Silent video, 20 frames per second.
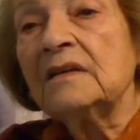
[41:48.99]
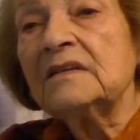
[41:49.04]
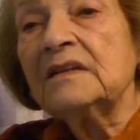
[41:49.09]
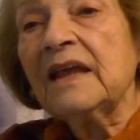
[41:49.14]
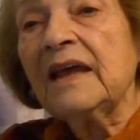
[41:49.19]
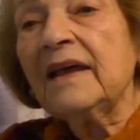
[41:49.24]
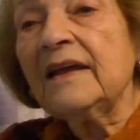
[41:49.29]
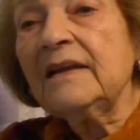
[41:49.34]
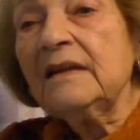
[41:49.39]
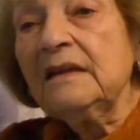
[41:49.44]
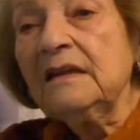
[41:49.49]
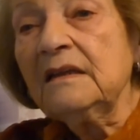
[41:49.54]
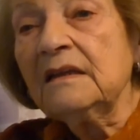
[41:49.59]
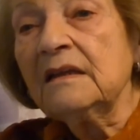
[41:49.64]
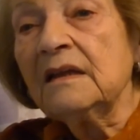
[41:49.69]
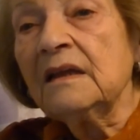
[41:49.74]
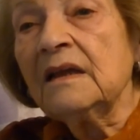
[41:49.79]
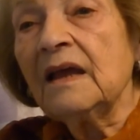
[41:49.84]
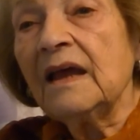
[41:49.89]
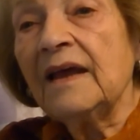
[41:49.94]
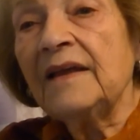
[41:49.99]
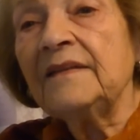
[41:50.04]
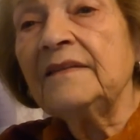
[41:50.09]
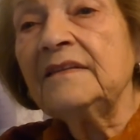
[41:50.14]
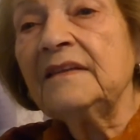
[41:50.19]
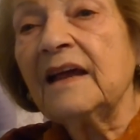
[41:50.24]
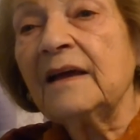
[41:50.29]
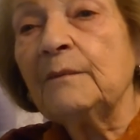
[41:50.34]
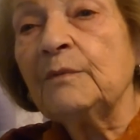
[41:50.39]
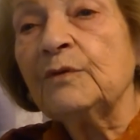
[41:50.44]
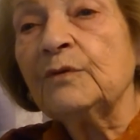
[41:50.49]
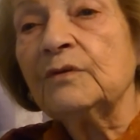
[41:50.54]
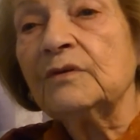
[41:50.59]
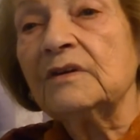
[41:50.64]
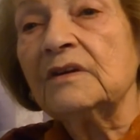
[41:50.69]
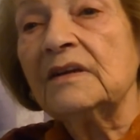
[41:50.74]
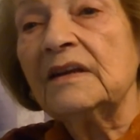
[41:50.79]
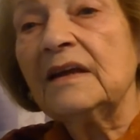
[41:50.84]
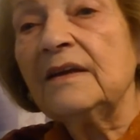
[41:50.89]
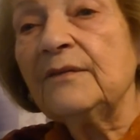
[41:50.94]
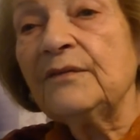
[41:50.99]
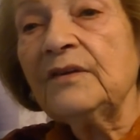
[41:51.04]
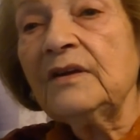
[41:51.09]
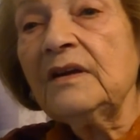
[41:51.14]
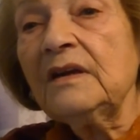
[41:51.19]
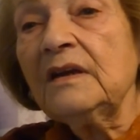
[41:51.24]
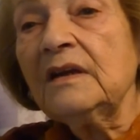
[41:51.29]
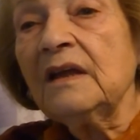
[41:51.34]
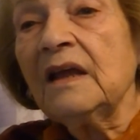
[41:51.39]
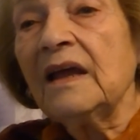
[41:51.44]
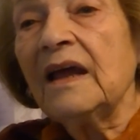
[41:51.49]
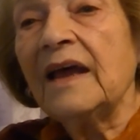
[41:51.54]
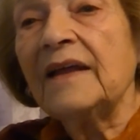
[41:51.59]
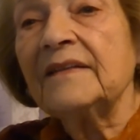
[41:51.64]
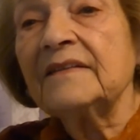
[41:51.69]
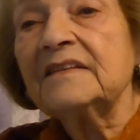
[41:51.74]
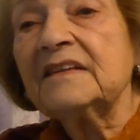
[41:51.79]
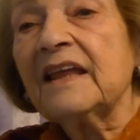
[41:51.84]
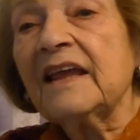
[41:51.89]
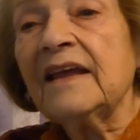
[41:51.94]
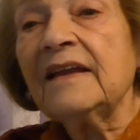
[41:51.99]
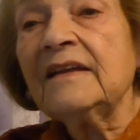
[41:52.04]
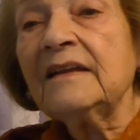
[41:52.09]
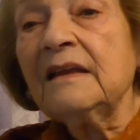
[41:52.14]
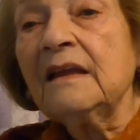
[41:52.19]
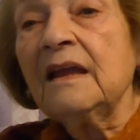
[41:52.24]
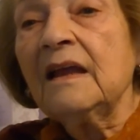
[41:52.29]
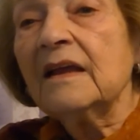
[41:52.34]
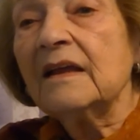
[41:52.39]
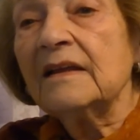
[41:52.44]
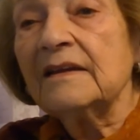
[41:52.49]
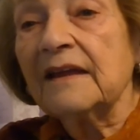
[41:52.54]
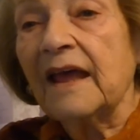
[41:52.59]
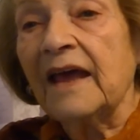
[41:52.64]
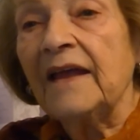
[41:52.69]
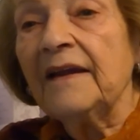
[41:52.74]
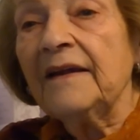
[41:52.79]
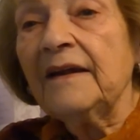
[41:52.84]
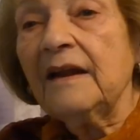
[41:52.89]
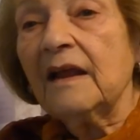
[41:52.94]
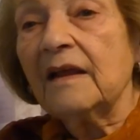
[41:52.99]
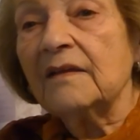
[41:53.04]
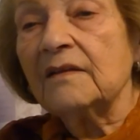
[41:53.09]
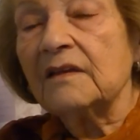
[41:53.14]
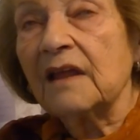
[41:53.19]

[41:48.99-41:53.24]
10, NW 11, and 10, and